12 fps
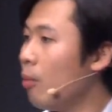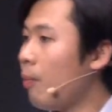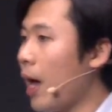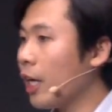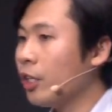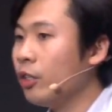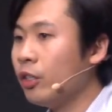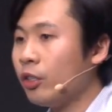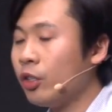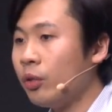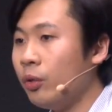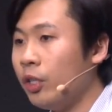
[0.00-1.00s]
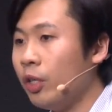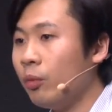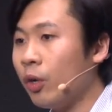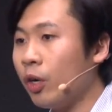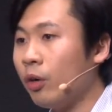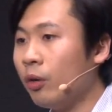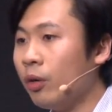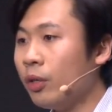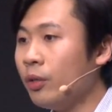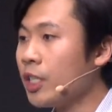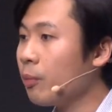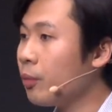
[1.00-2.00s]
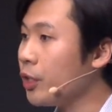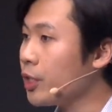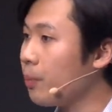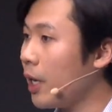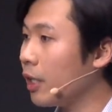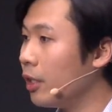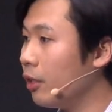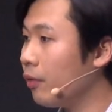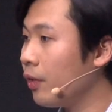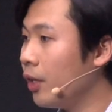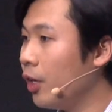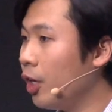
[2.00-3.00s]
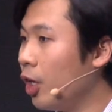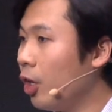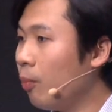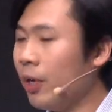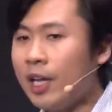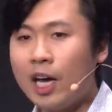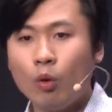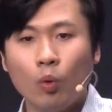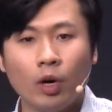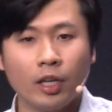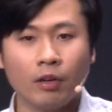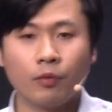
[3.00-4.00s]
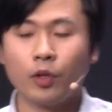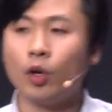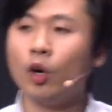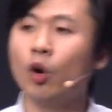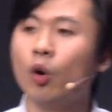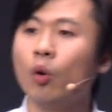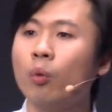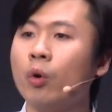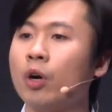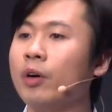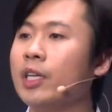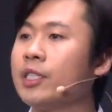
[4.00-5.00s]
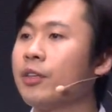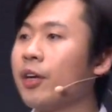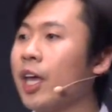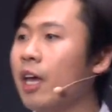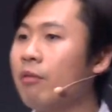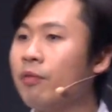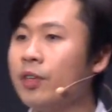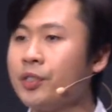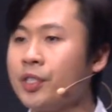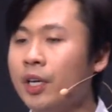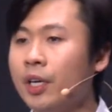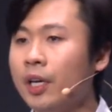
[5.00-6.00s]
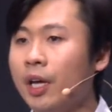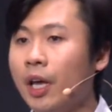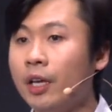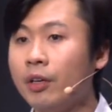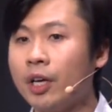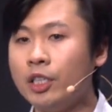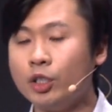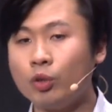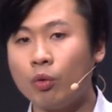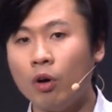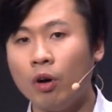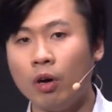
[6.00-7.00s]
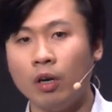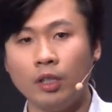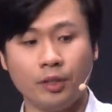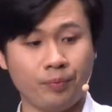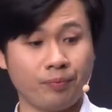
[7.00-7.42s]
back to the 2D world using perspective. But now what if the whole world is your canvas and you can draw on?